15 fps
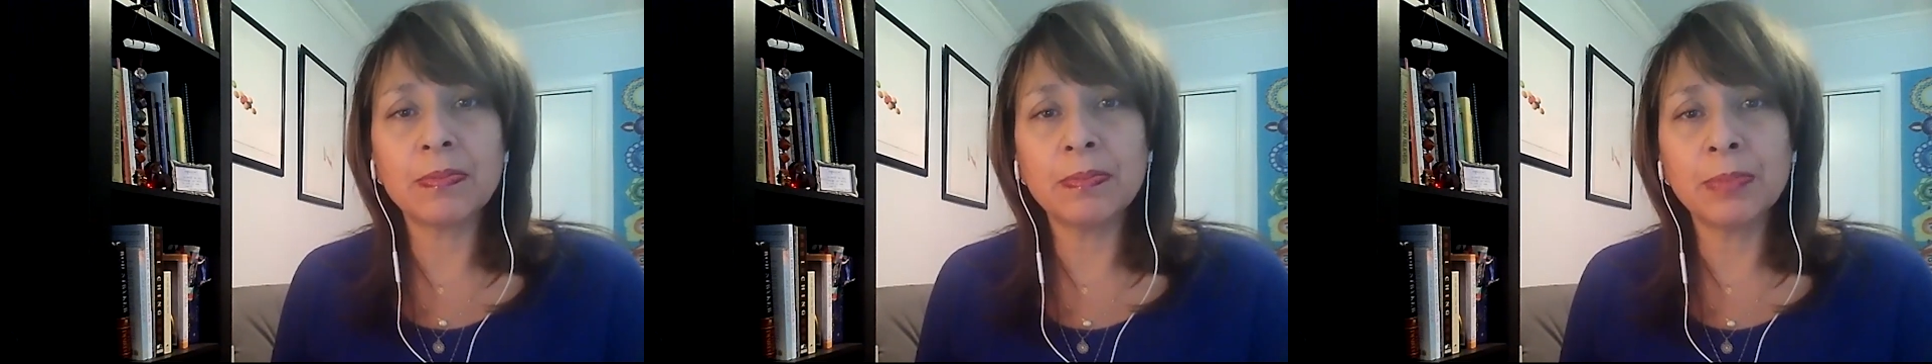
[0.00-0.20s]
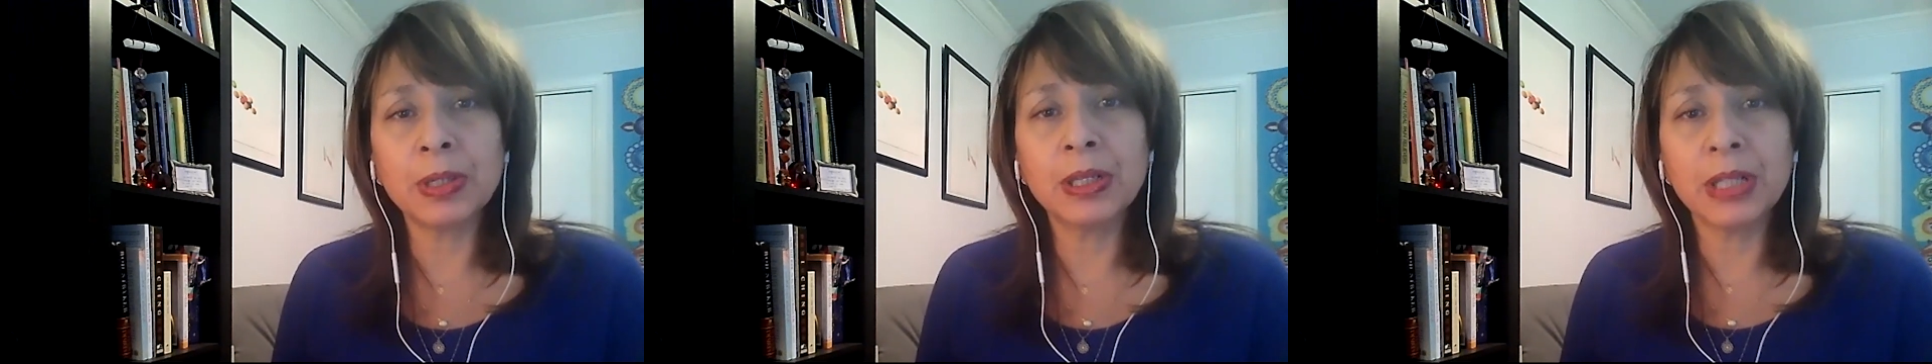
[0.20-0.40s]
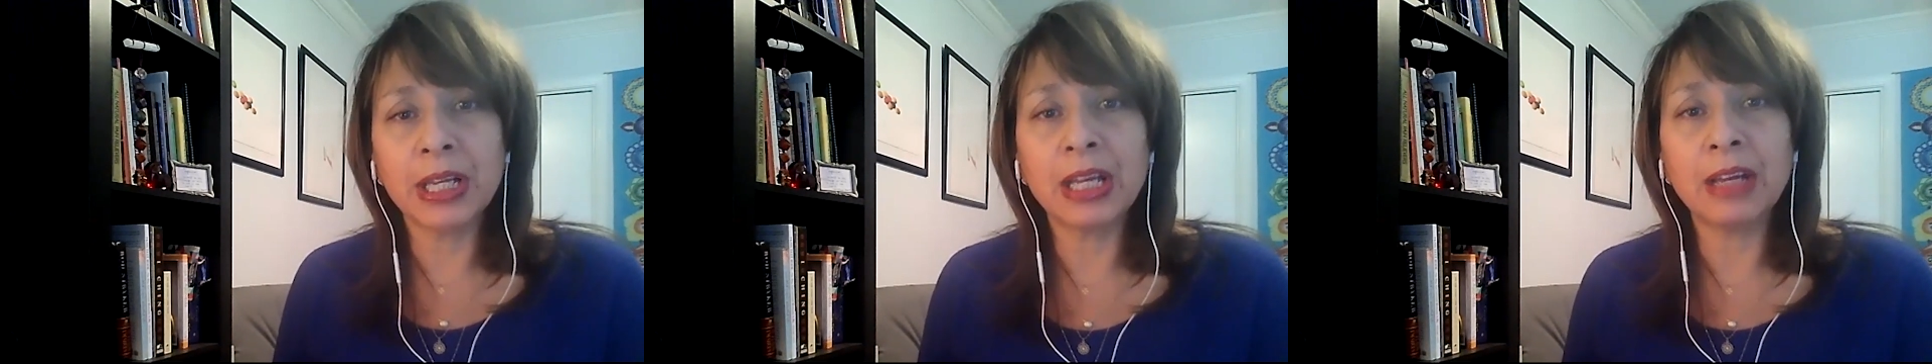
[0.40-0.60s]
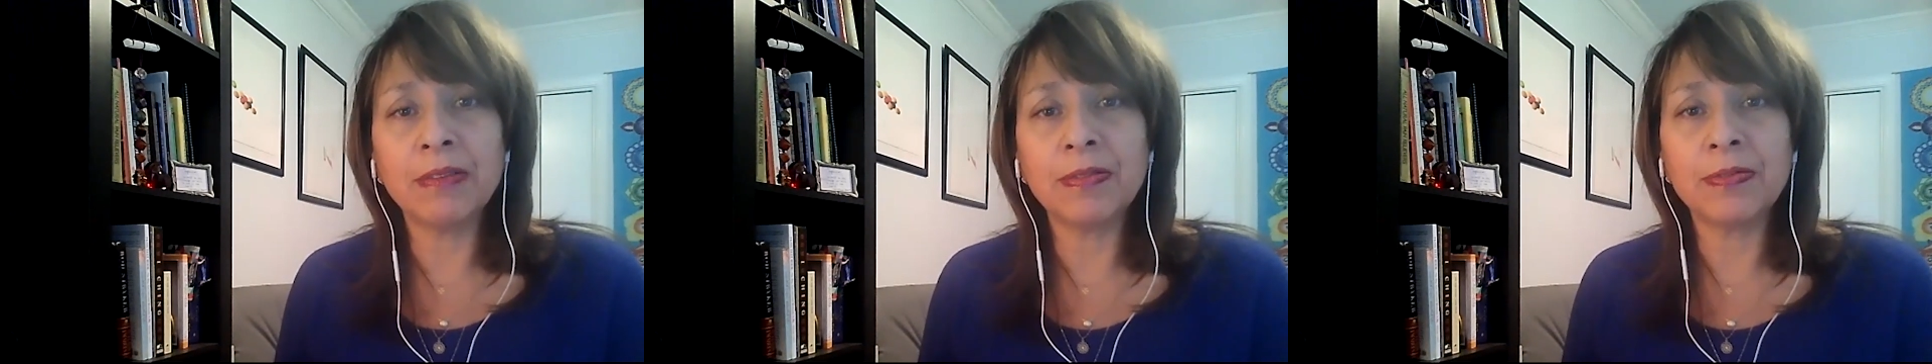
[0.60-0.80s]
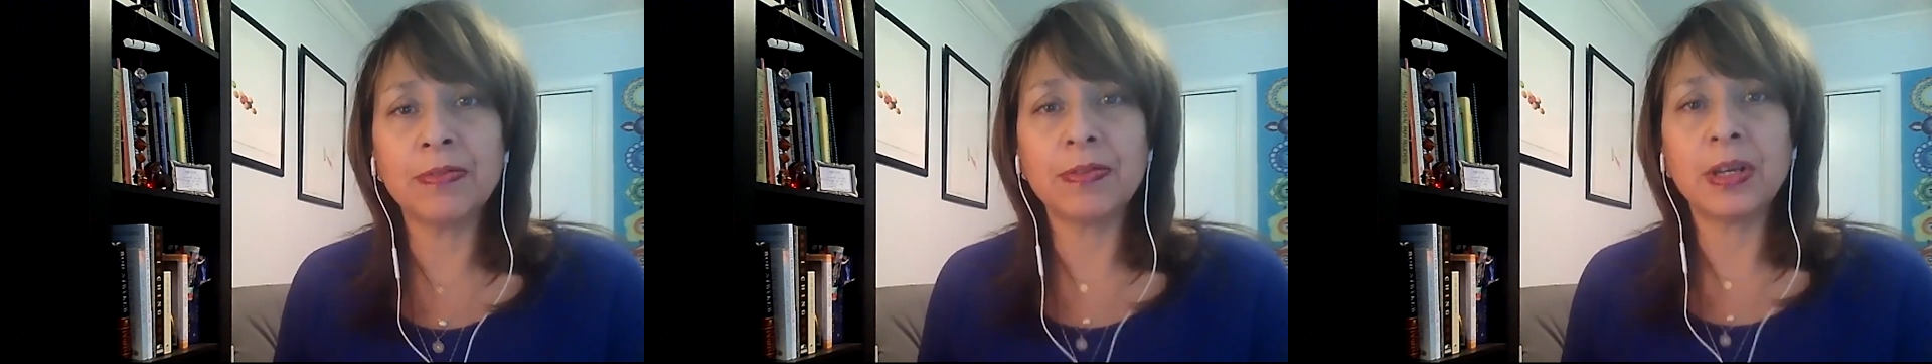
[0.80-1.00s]
believe
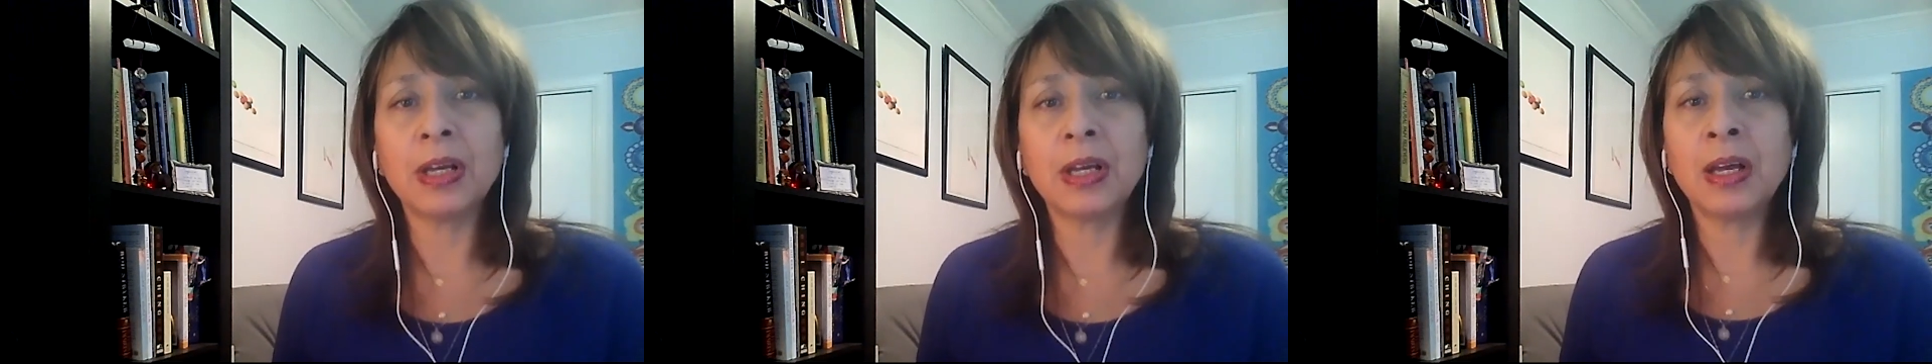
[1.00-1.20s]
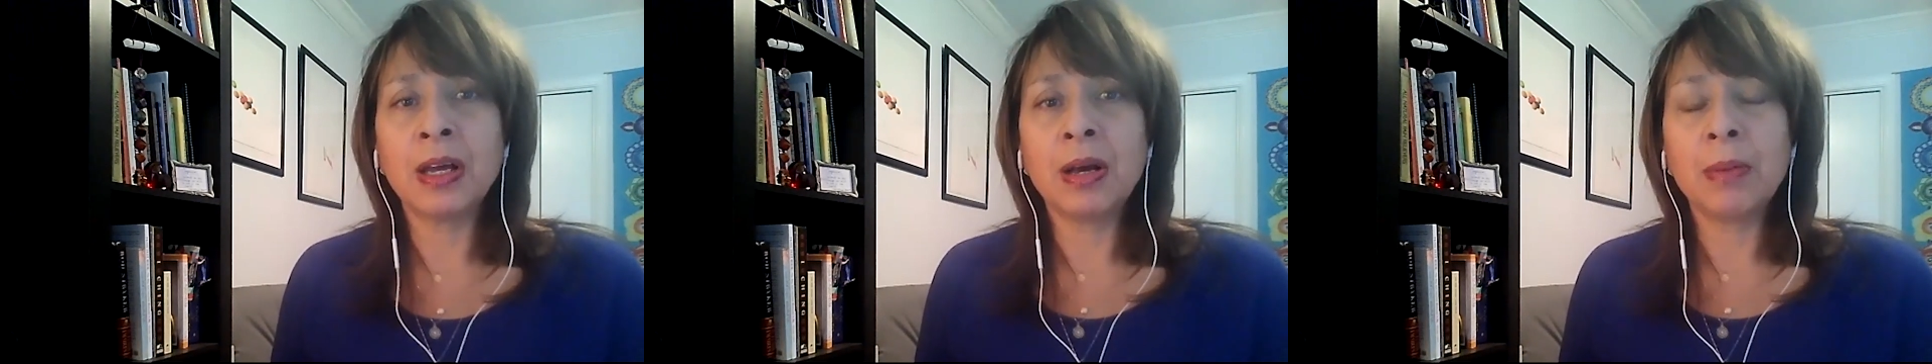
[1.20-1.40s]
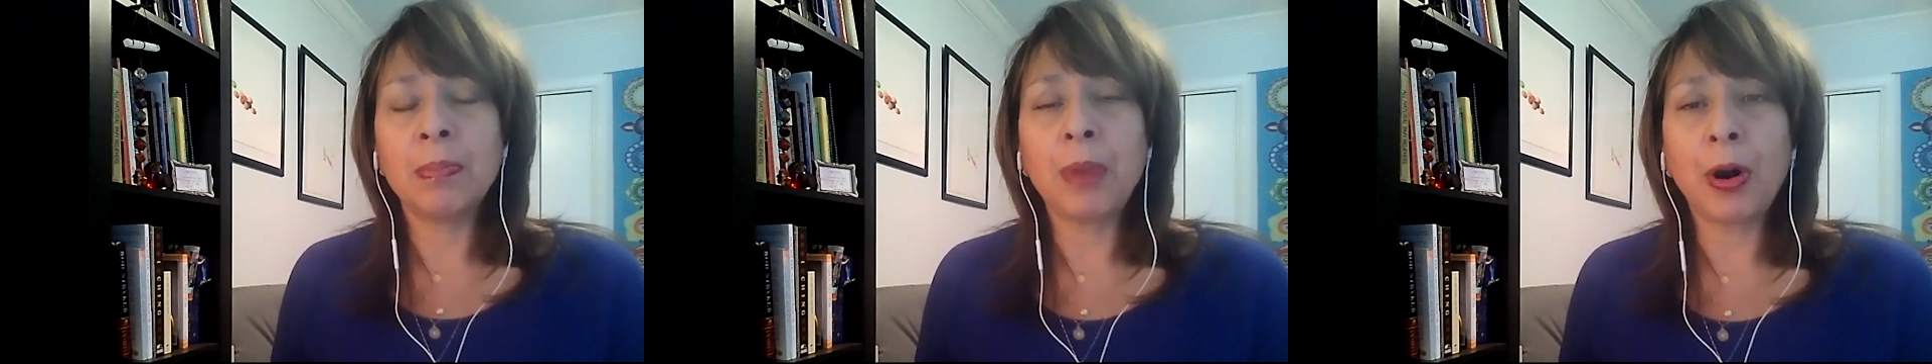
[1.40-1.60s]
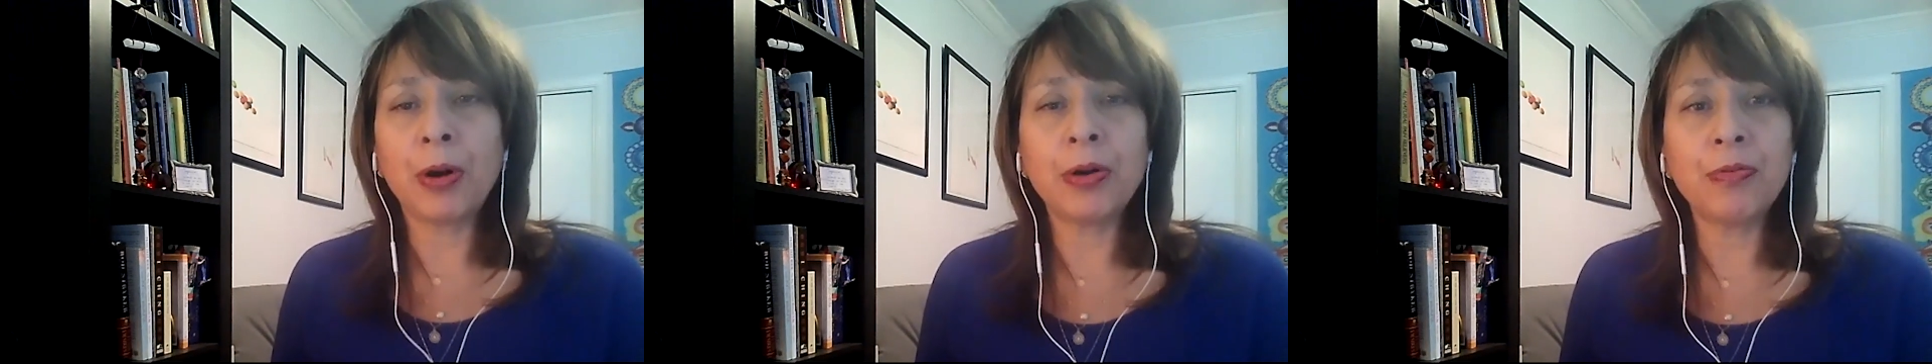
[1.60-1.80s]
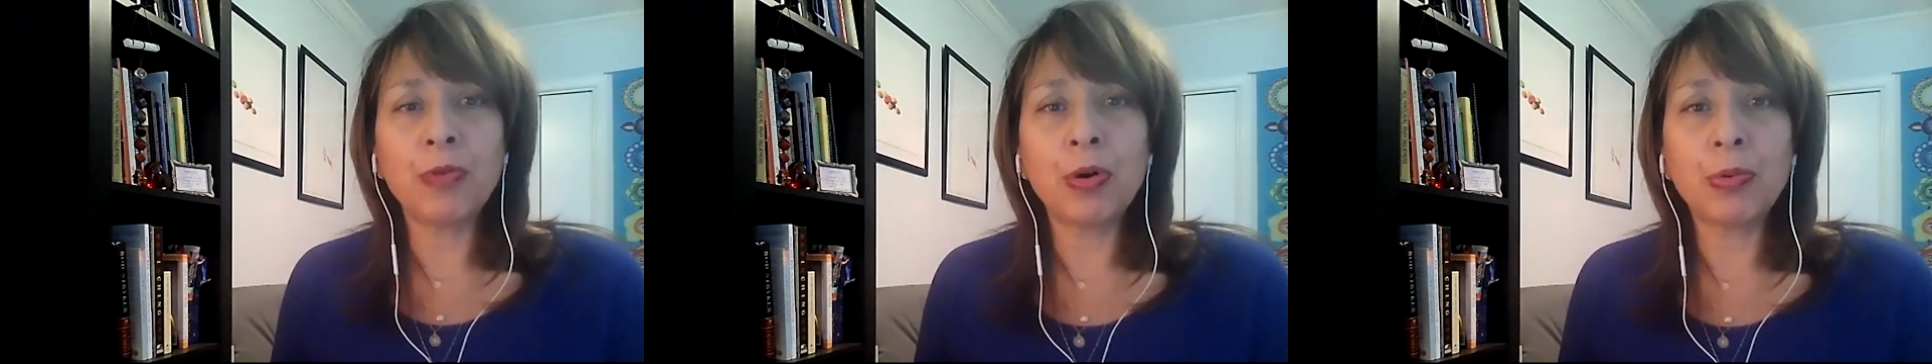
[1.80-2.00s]

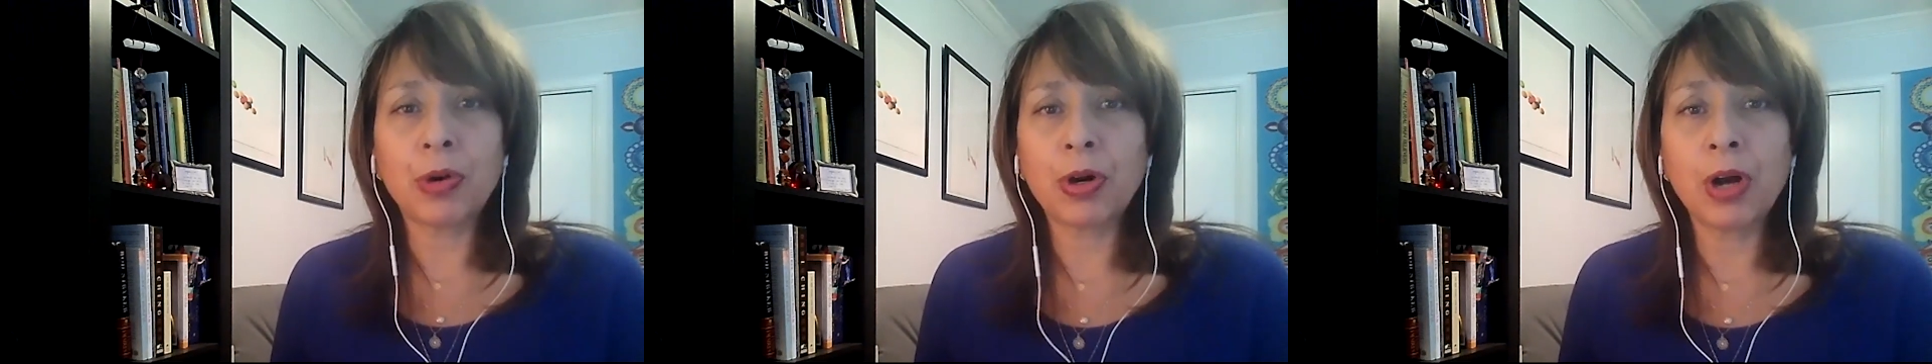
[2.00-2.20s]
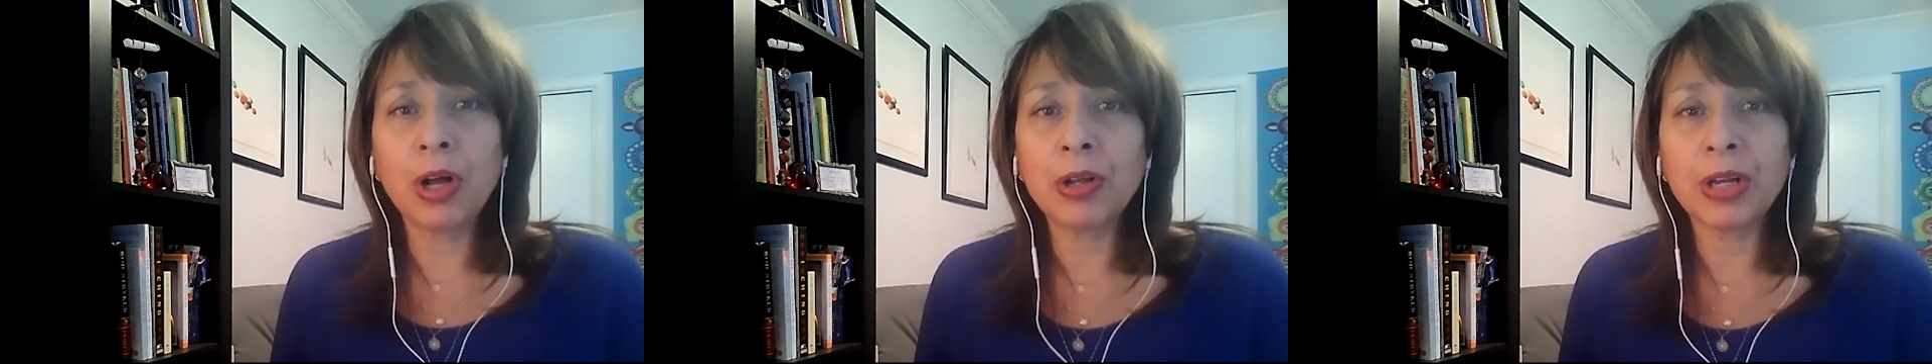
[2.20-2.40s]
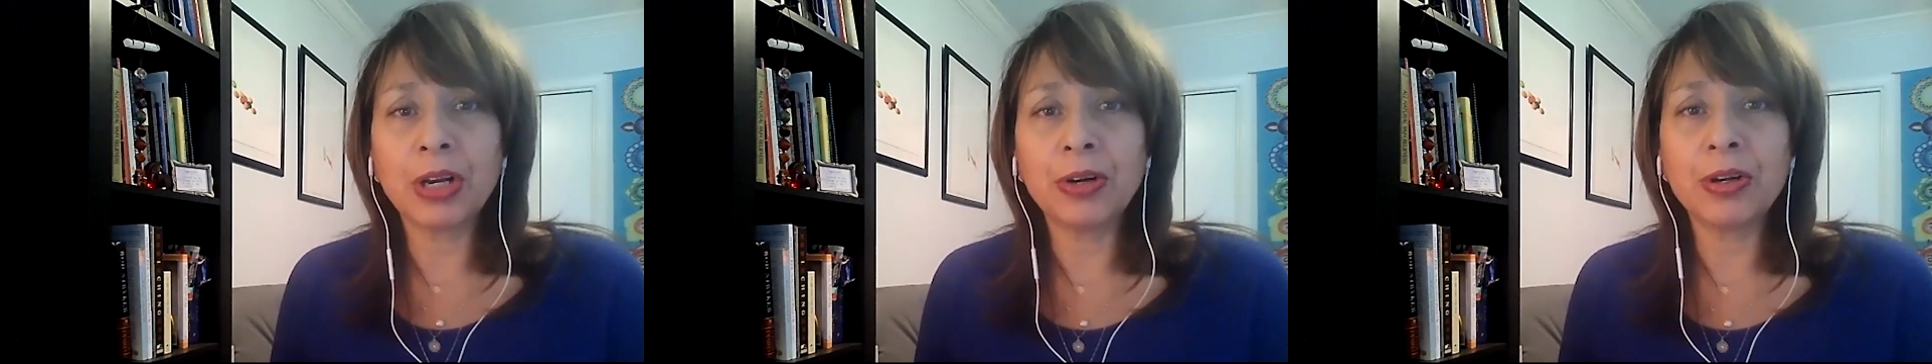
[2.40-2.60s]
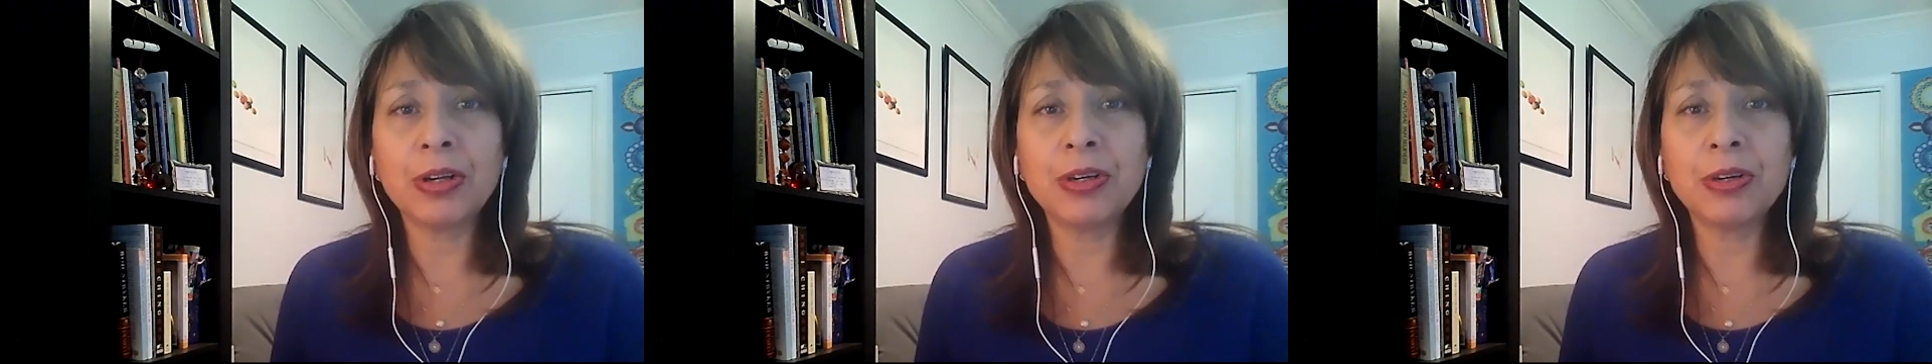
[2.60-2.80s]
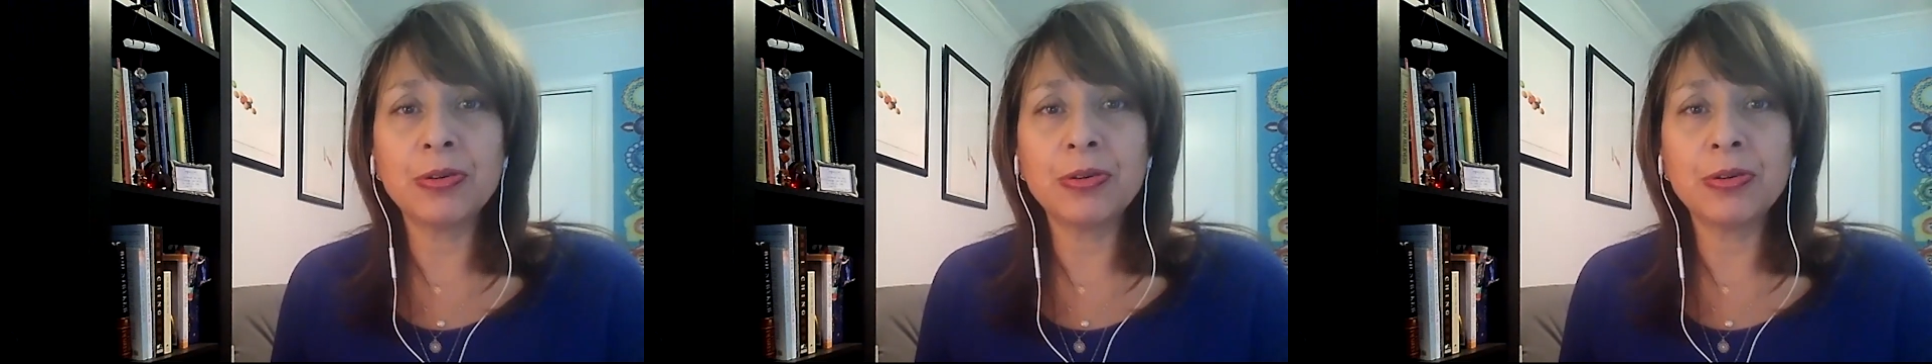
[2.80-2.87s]
part of what we're all here to do